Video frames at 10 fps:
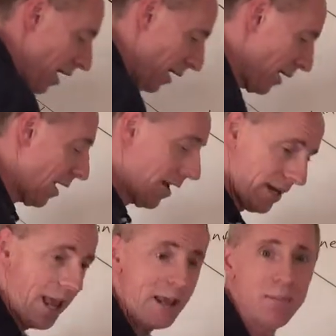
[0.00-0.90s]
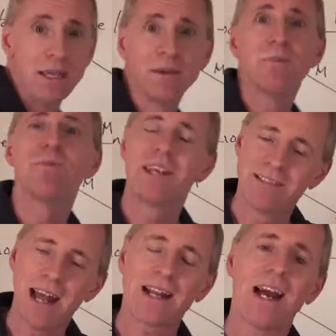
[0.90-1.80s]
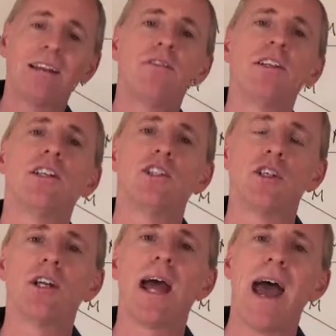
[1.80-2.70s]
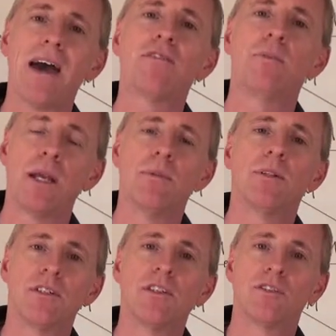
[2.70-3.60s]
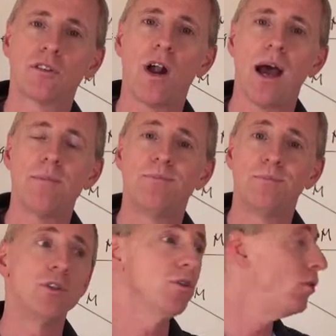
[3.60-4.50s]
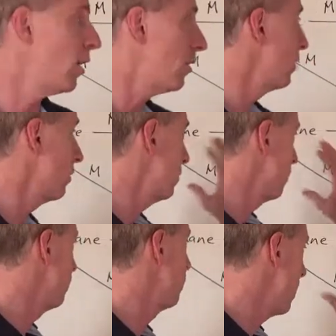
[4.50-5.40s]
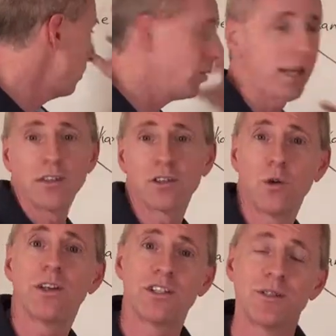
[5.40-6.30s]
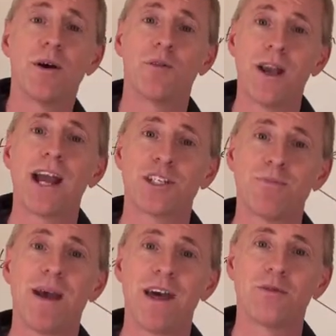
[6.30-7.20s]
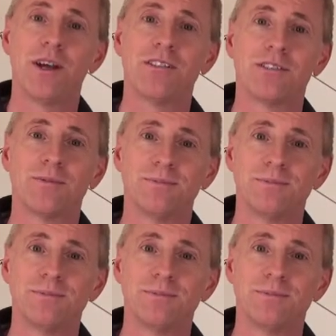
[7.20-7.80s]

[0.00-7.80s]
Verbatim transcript: uh, an amine. It's that kind of thing that you're going to have to be able to describe to, uh, to be able to answer questions about reaction pathways.